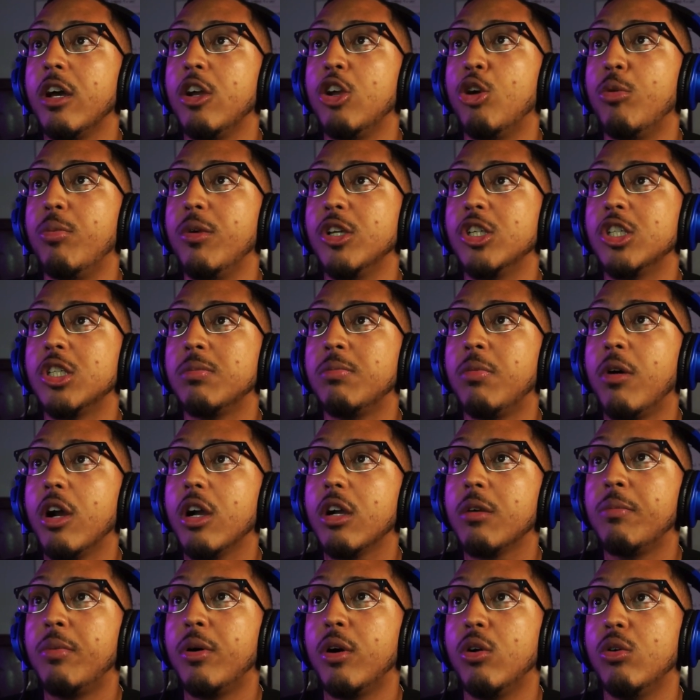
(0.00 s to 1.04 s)
Adobe
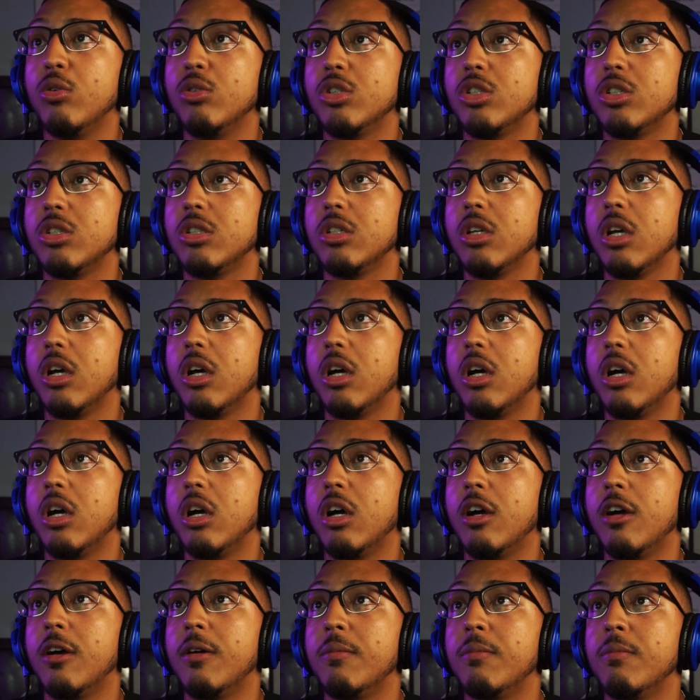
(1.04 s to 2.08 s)
Spark Posts.
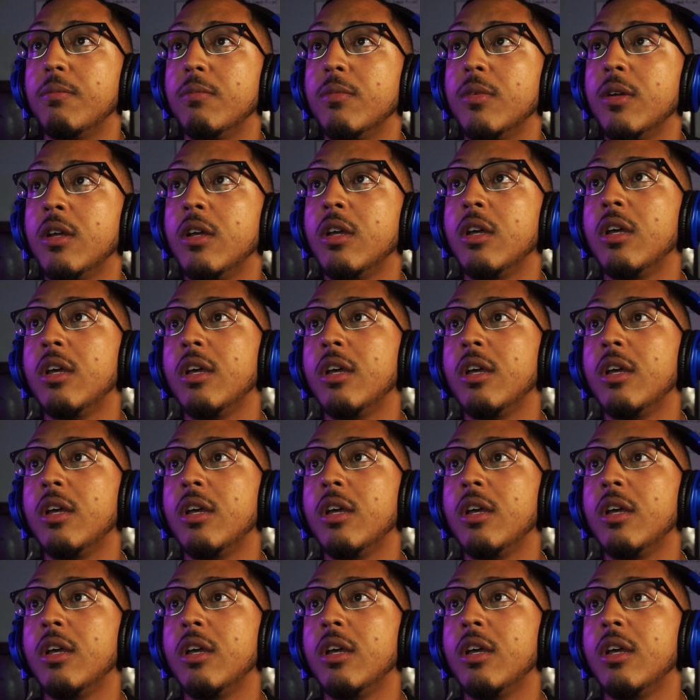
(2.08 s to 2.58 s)
Um,